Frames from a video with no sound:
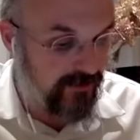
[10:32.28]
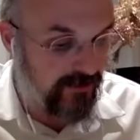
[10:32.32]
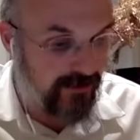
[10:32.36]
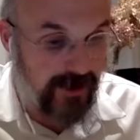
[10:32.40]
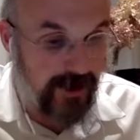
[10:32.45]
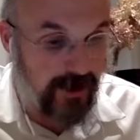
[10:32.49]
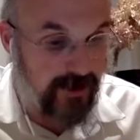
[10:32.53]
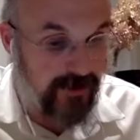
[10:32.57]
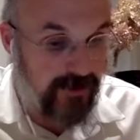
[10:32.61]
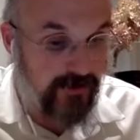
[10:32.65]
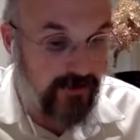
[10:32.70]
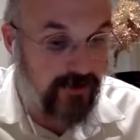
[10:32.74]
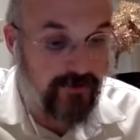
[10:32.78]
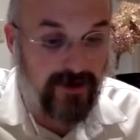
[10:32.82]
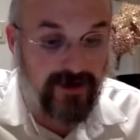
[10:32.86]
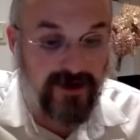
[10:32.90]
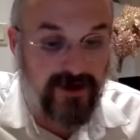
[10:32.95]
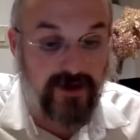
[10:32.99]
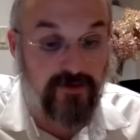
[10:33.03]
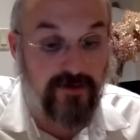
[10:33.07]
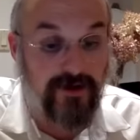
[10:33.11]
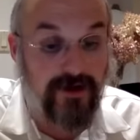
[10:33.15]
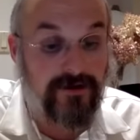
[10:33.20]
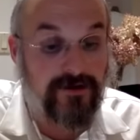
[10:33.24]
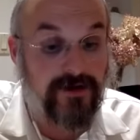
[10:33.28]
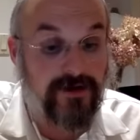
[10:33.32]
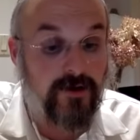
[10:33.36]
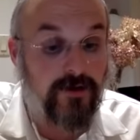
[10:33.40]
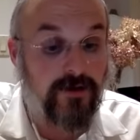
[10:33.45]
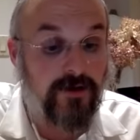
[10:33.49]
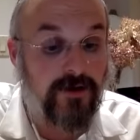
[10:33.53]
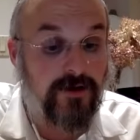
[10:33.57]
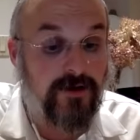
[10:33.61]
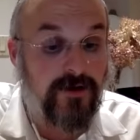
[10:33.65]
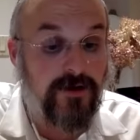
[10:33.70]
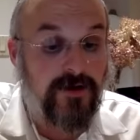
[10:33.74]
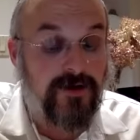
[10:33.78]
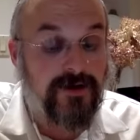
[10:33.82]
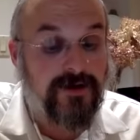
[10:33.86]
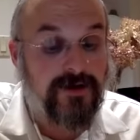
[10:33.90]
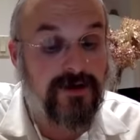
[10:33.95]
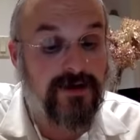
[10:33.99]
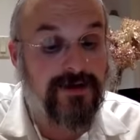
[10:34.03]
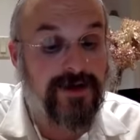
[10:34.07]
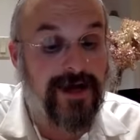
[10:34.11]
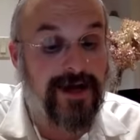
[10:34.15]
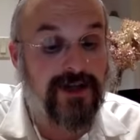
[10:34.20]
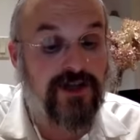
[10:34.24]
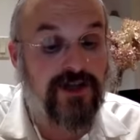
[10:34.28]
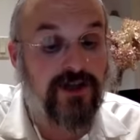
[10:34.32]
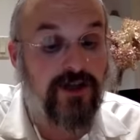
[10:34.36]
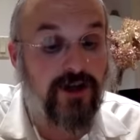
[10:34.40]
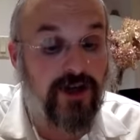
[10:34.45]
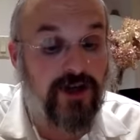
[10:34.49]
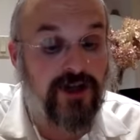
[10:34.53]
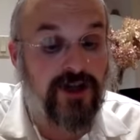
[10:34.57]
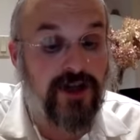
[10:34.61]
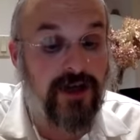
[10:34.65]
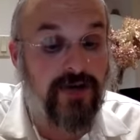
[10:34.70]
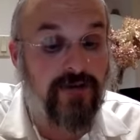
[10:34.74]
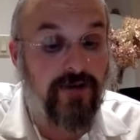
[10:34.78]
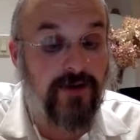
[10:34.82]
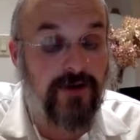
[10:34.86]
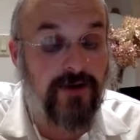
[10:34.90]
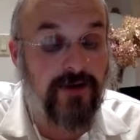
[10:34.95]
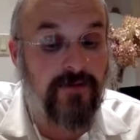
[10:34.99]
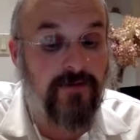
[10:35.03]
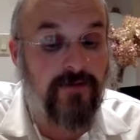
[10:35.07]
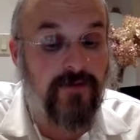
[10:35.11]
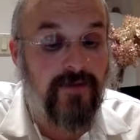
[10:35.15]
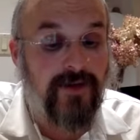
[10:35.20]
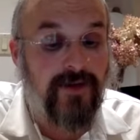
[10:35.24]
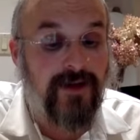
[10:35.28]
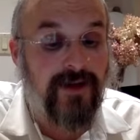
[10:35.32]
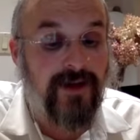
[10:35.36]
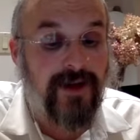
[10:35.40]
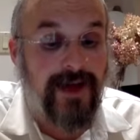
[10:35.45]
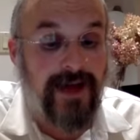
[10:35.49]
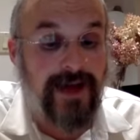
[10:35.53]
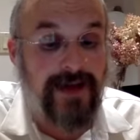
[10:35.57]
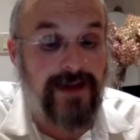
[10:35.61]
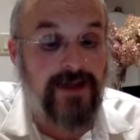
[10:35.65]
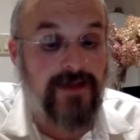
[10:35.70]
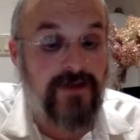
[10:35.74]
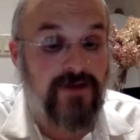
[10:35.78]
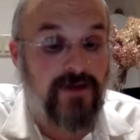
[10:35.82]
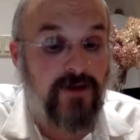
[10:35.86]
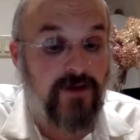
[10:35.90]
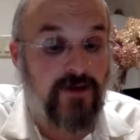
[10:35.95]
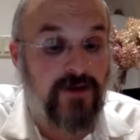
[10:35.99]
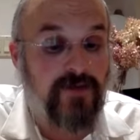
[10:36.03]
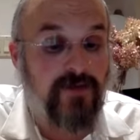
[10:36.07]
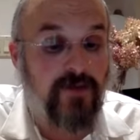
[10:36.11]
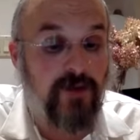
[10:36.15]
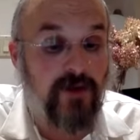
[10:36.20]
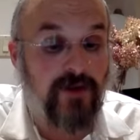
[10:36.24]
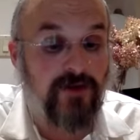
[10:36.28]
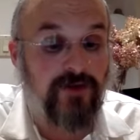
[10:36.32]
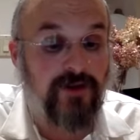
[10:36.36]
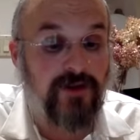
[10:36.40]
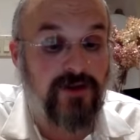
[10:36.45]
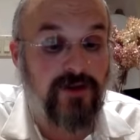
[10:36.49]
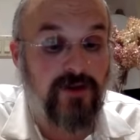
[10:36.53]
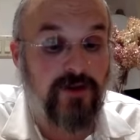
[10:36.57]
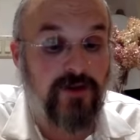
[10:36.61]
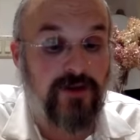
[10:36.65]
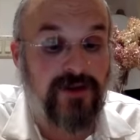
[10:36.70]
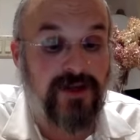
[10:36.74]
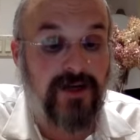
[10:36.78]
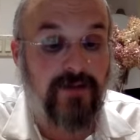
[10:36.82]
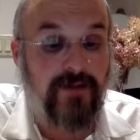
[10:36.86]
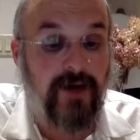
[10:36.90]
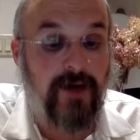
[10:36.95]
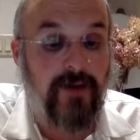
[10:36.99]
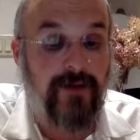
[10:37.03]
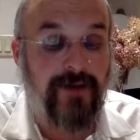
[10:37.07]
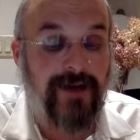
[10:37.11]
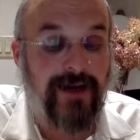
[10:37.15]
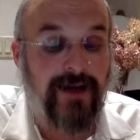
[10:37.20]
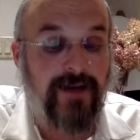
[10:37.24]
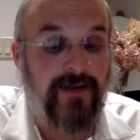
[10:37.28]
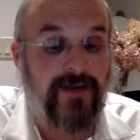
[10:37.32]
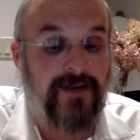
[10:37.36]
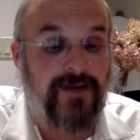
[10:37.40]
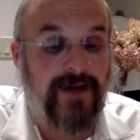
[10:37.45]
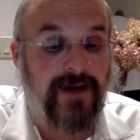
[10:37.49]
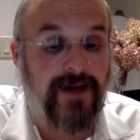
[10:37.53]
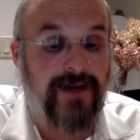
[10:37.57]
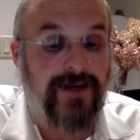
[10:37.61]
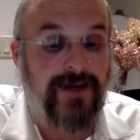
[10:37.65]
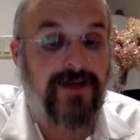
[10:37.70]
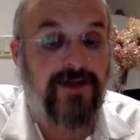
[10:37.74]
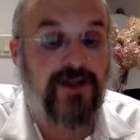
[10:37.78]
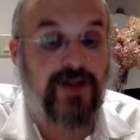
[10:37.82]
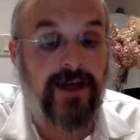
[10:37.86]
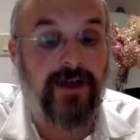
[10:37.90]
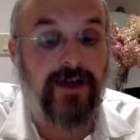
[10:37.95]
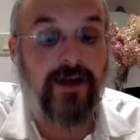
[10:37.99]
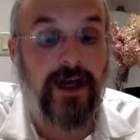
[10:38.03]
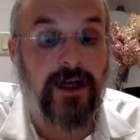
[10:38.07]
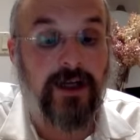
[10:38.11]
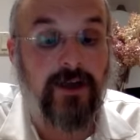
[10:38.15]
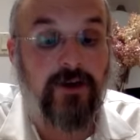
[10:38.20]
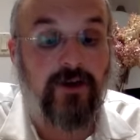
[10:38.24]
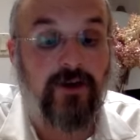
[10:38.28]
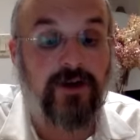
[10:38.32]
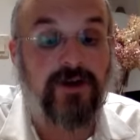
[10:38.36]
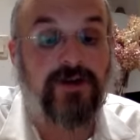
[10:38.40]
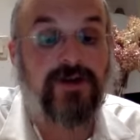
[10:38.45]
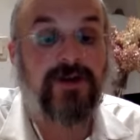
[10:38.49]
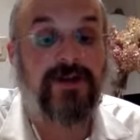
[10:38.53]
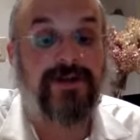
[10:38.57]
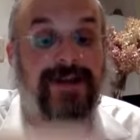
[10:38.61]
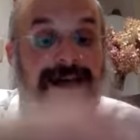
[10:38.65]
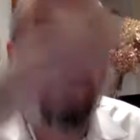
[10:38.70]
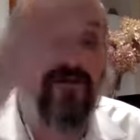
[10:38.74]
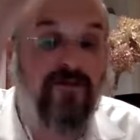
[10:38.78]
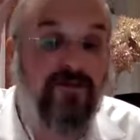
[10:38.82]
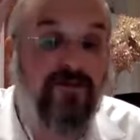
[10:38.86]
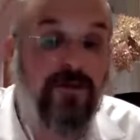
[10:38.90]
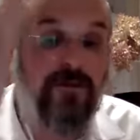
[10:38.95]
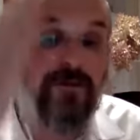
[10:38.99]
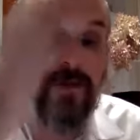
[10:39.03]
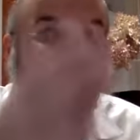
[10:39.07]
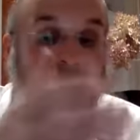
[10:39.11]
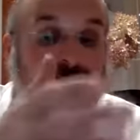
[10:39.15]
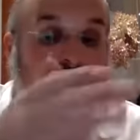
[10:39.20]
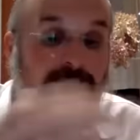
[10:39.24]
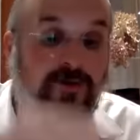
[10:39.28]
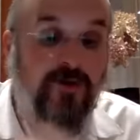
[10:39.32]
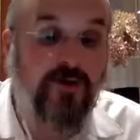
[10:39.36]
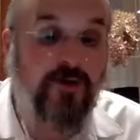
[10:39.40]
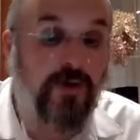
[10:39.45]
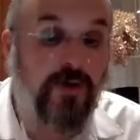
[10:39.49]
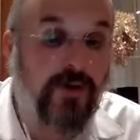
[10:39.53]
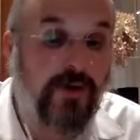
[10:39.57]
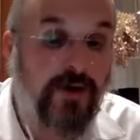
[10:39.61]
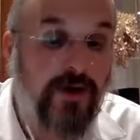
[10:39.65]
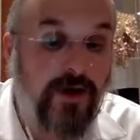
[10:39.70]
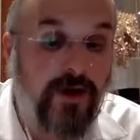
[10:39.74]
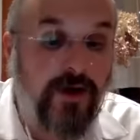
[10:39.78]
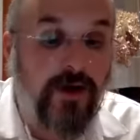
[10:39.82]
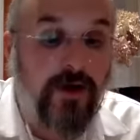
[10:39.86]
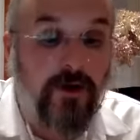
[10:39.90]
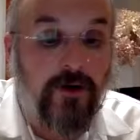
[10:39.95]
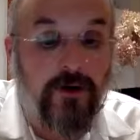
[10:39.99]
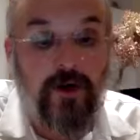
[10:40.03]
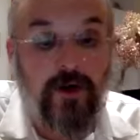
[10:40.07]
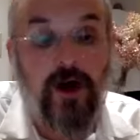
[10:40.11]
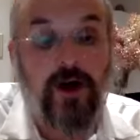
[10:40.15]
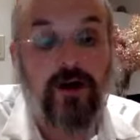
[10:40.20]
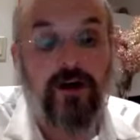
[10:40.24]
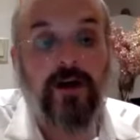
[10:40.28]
corner, I'm not sure I pronounced that word, says Rashi, Roshi Avonim, heads of stones, boiled lechut that are popping out in the sides, she'in chalukos because they haven't been made smooth. And